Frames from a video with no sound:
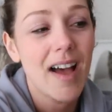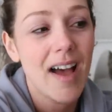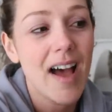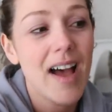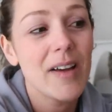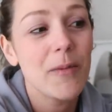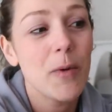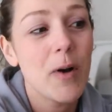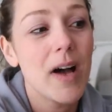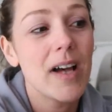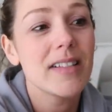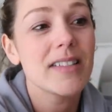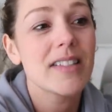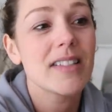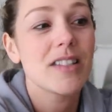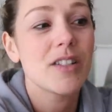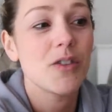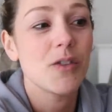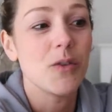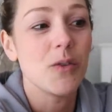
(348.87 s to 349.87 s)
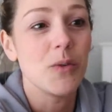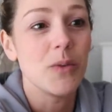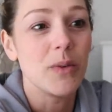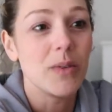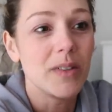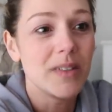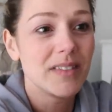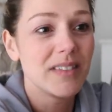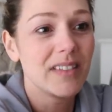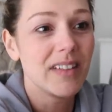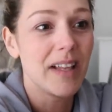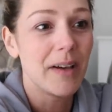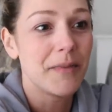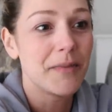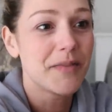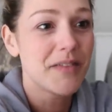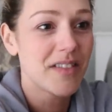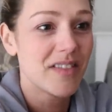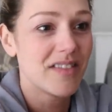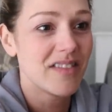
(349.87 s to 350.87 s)
I want to
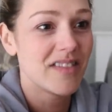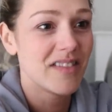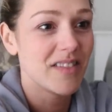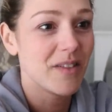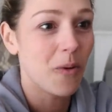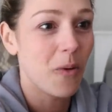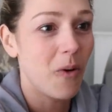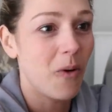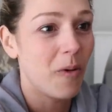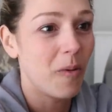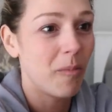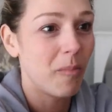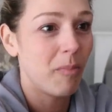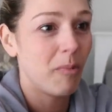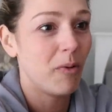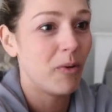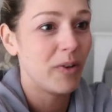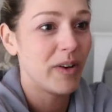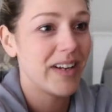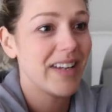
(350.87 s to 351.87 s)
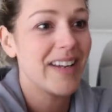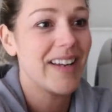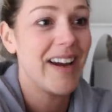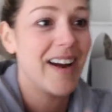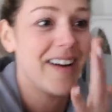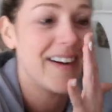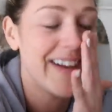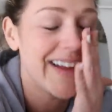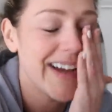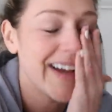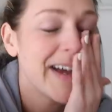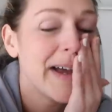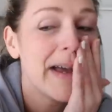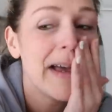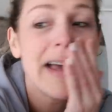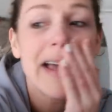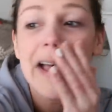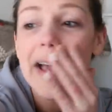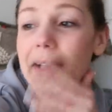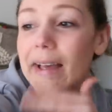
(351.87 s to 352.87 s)
lift the whole booty area.
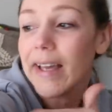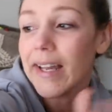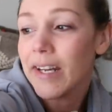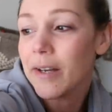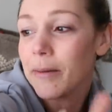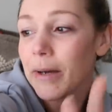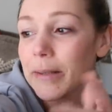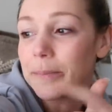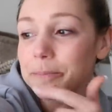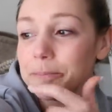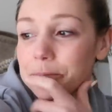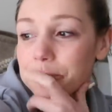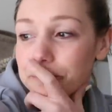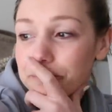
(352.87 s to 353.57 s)
Anyway,